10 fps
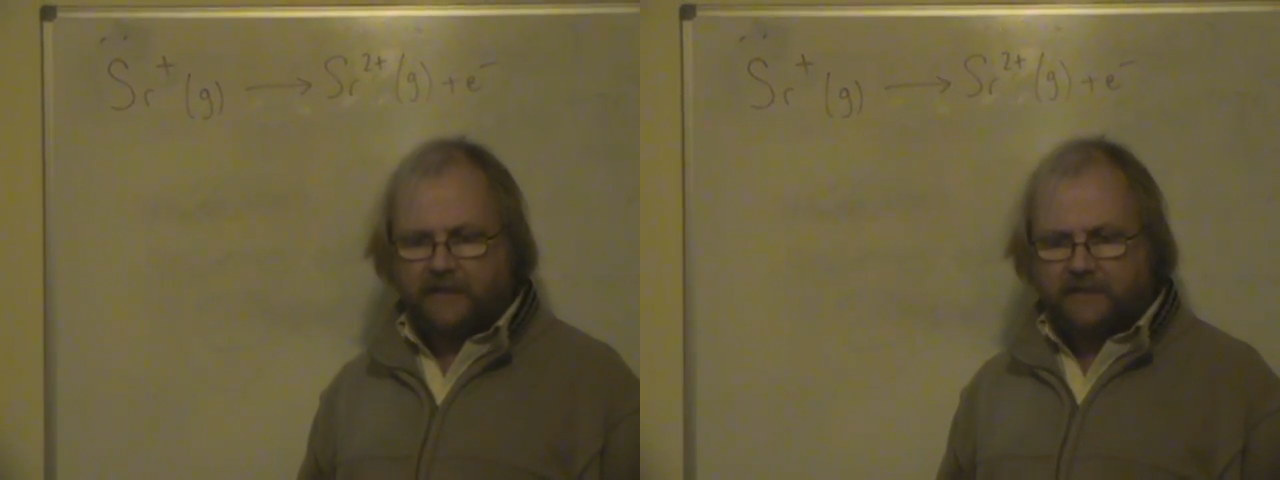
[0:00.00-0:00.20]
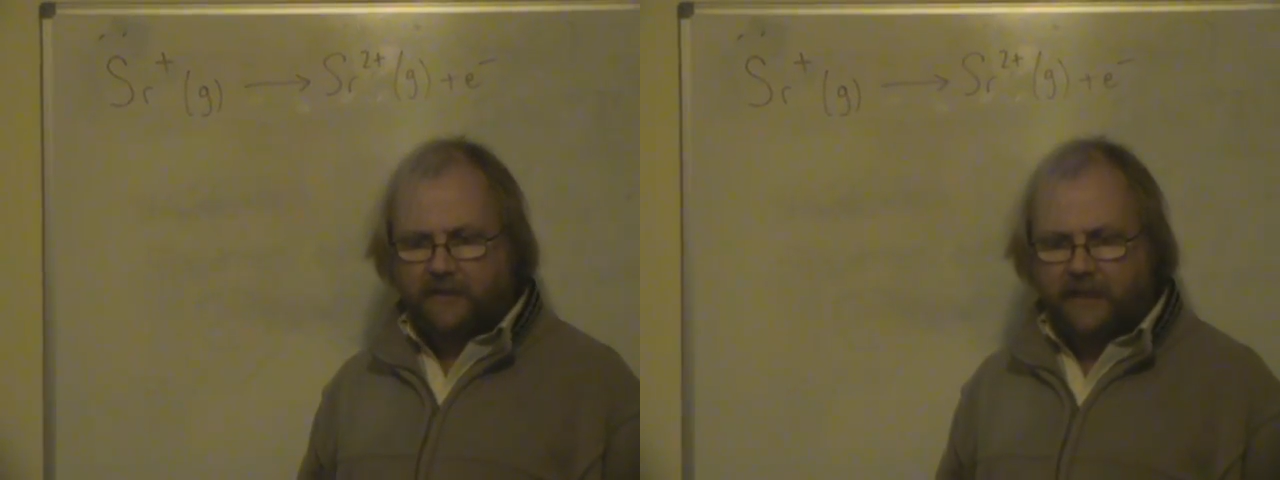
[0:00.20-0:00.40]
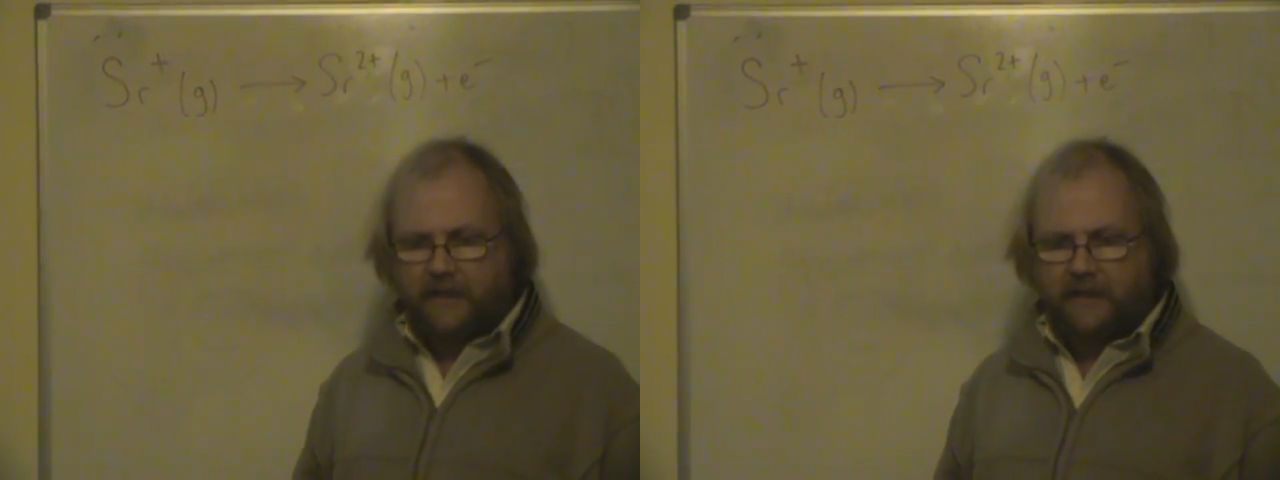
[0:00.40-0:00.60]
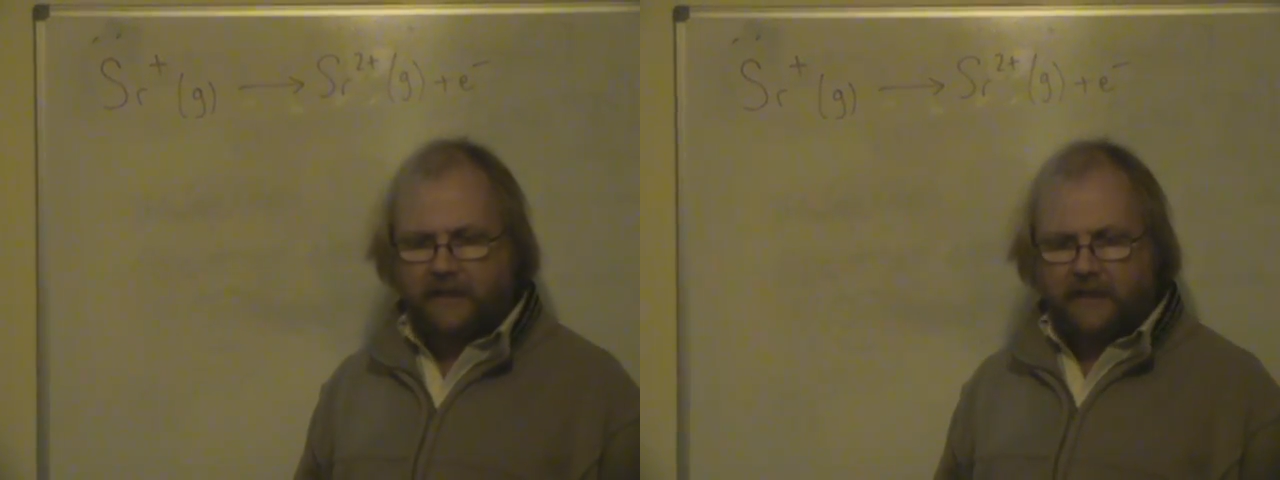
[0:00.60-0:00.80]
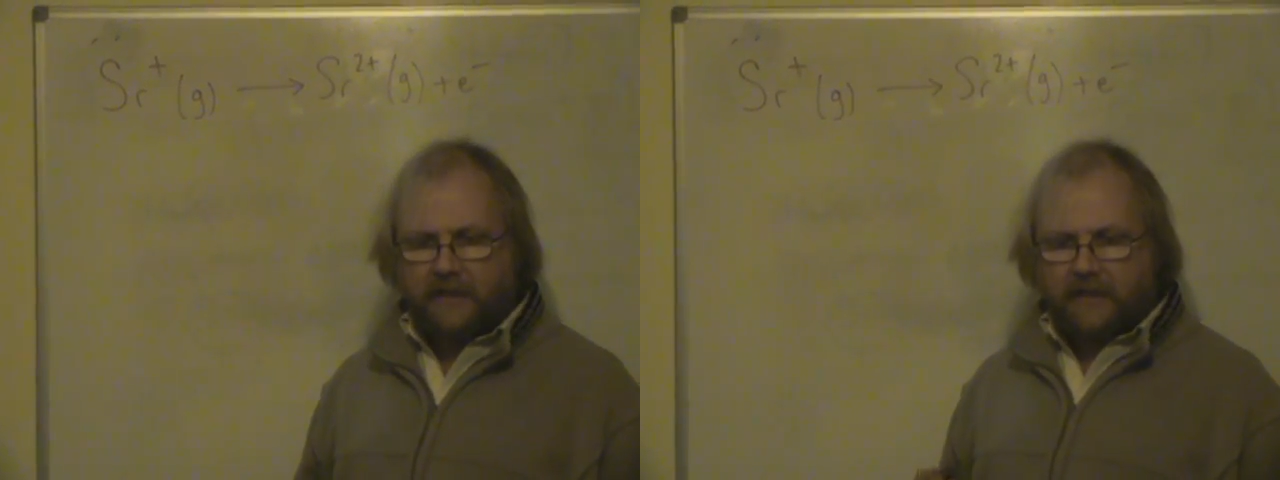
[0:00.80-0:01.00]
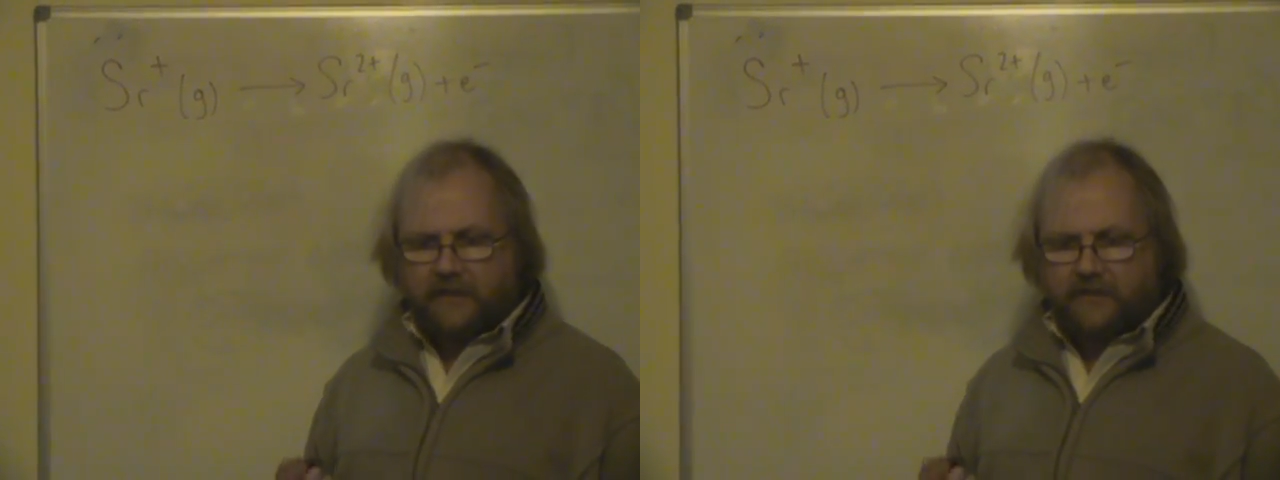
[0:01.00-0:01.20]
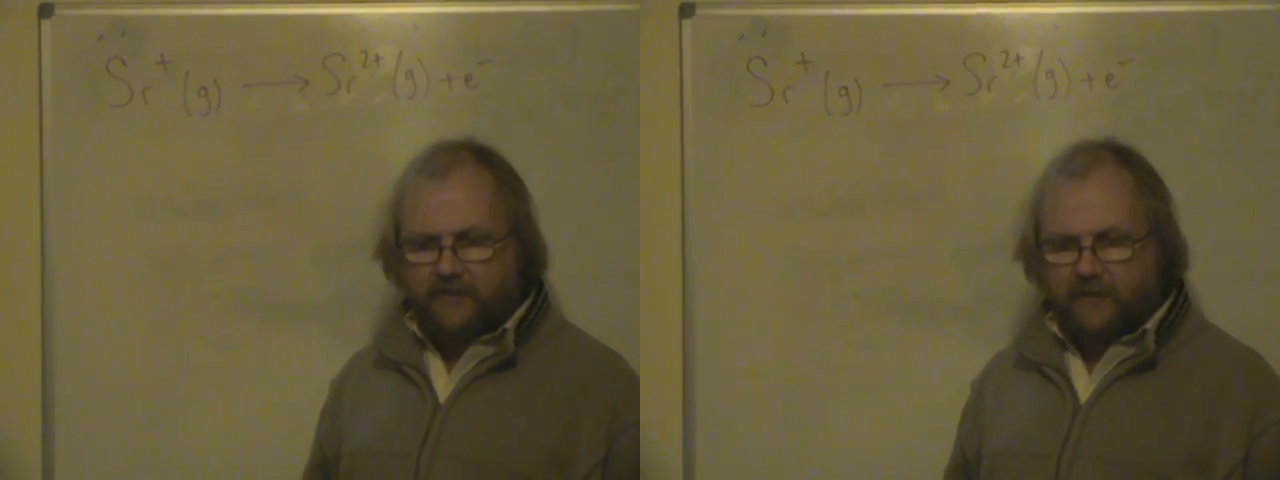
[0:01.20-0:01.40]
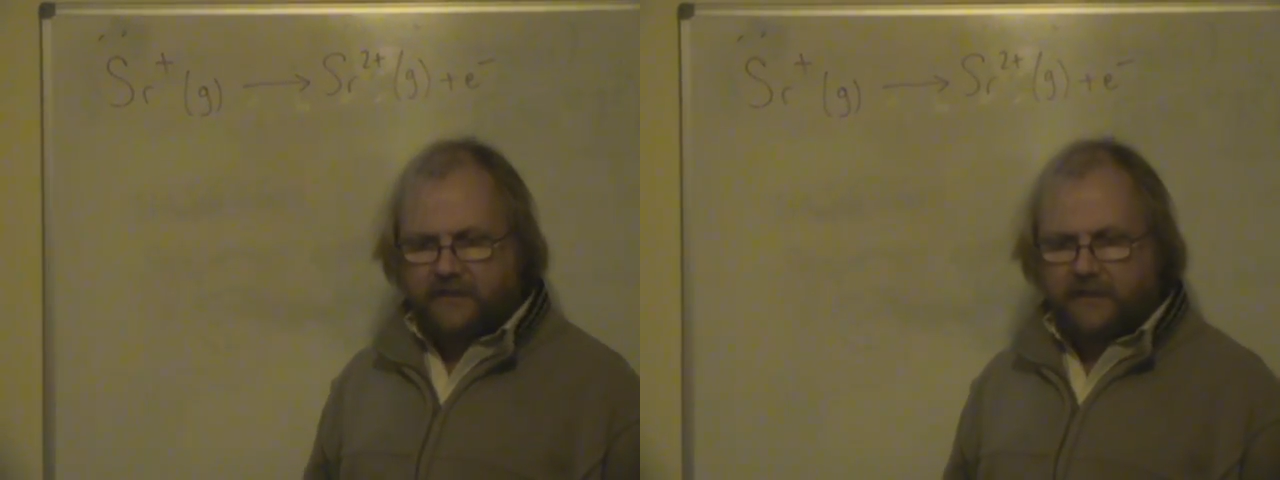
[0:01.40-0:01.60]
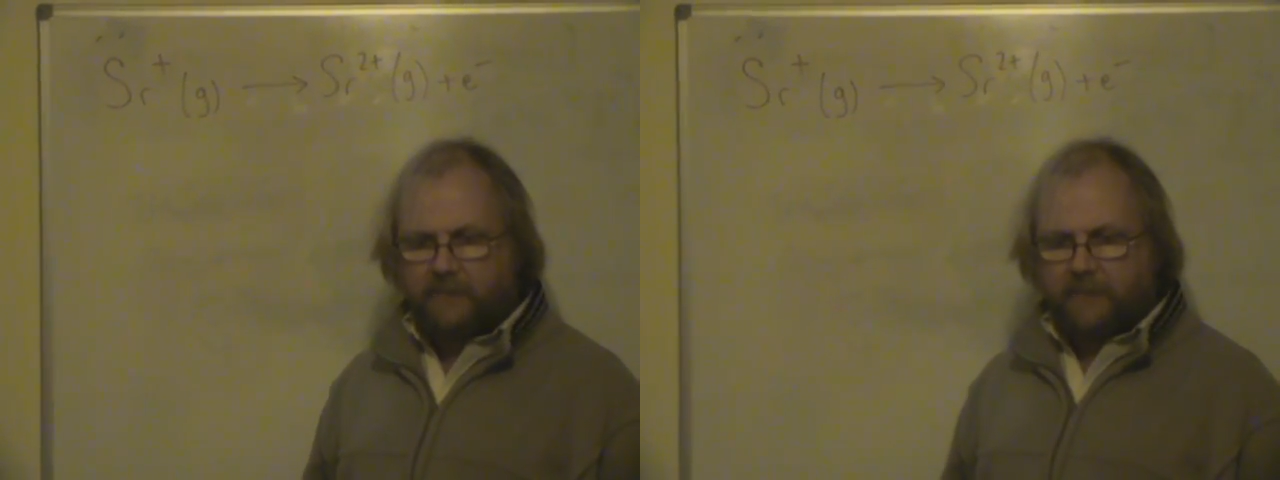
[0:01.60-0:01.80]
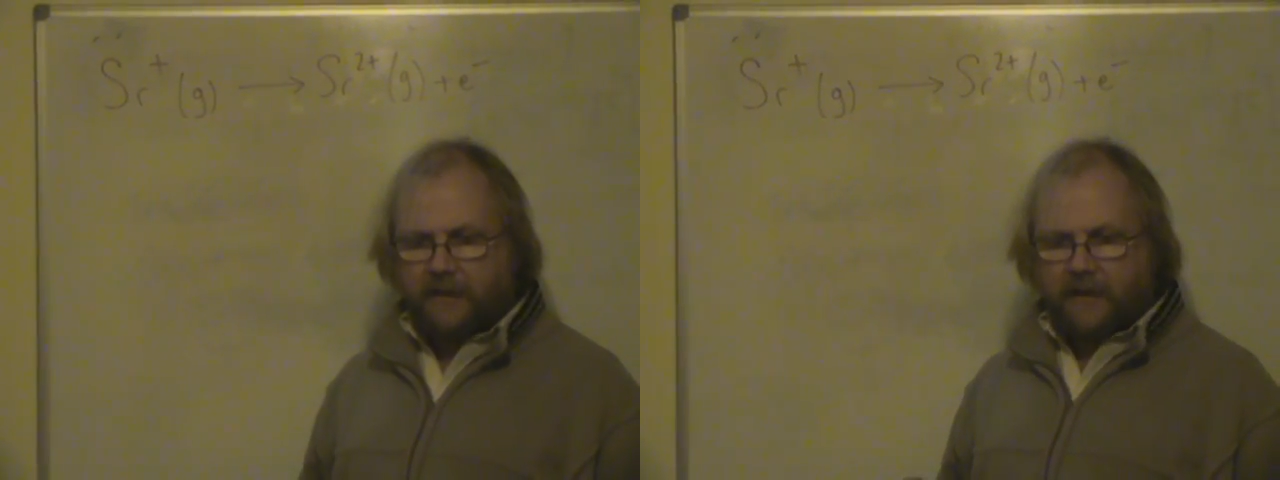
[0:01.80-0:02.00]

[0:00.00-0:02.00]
So here, strontium